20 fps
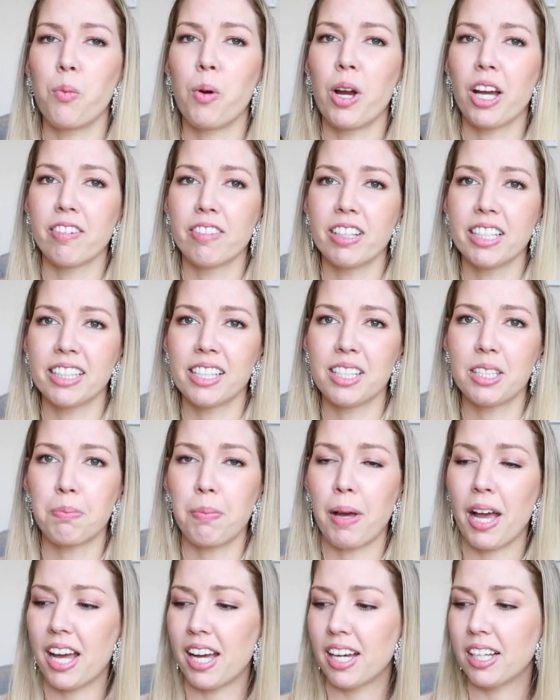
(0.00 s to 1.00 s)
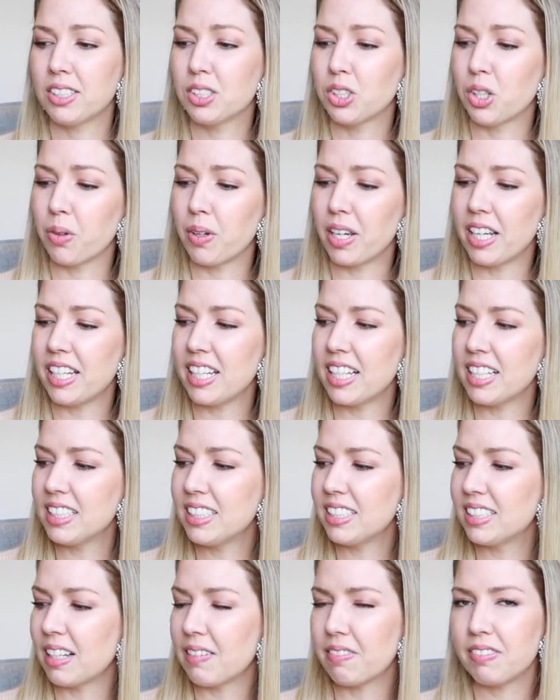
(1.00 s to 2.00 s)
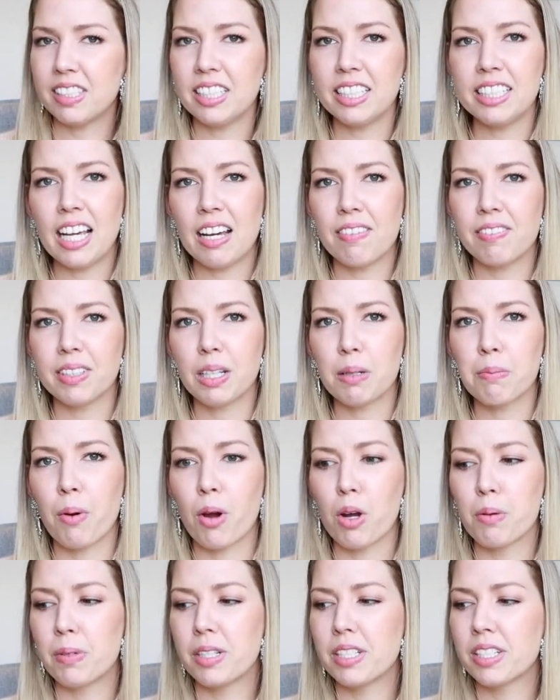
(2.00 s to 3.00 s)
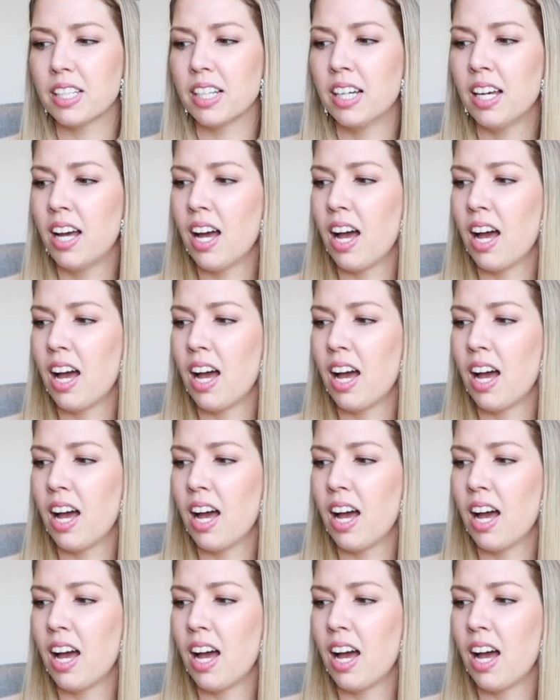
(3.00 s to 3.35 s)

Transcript: wearing this bag, so it is definitely having a moment.